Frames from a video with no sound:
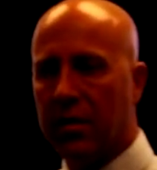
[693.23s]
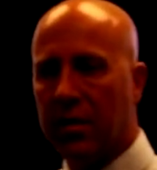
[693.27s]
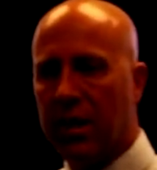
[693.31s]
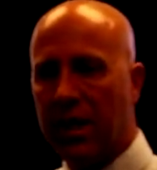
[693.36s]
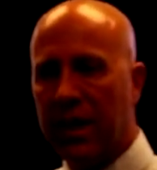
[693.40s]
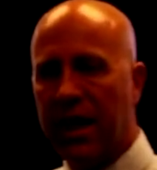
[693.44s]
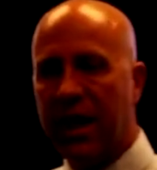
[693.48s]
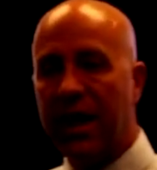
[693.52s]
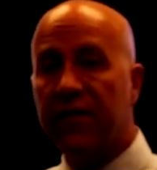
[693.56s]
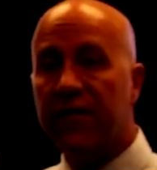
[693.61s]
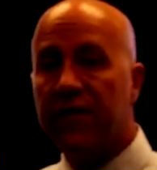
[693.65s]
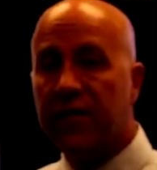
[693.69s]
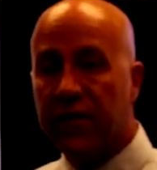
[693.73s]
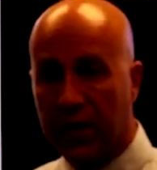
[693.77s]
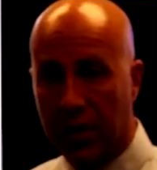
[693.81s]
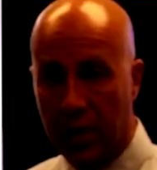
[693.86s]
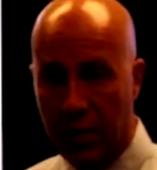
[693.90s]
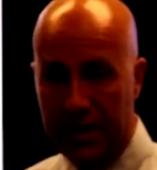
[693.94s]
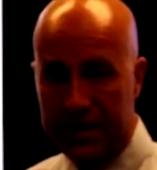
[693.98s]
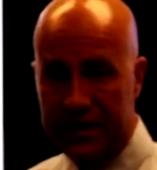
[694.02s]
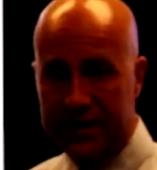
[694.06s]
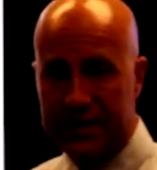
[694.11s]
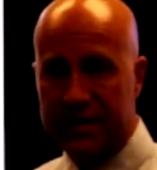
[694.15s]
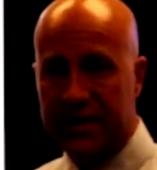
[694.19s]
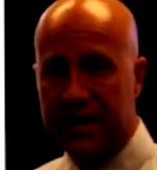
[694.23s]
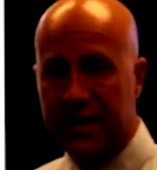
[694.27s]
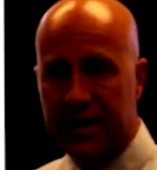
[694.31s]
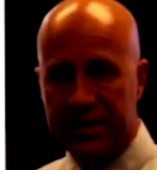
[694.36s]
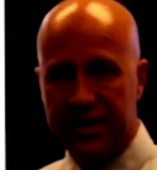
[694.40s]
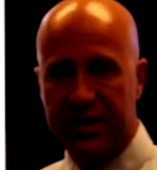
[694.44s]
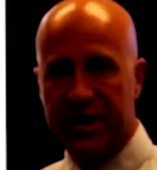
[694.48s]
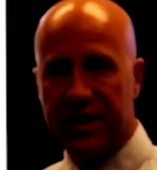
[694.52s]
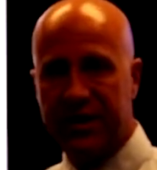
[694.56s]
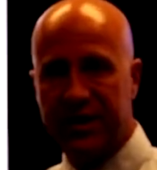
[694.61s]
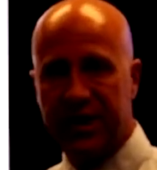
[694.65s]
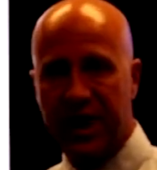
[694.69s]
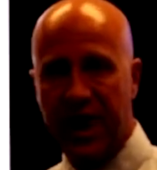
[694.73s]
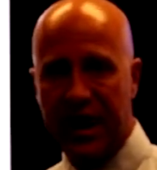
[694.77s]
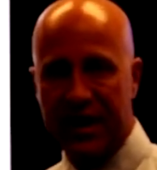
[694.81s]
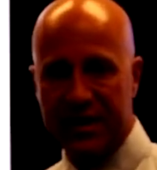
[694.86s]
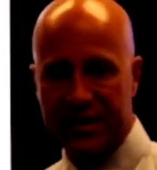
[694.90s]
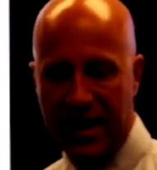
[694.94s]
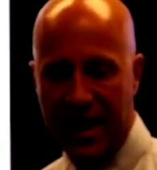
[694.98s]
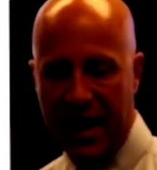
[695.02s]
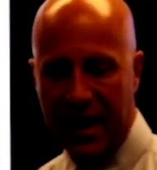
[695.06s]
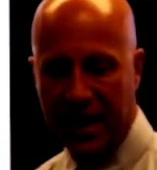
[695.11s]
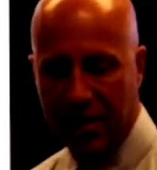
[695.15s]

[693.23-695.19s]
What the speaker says: influence to change that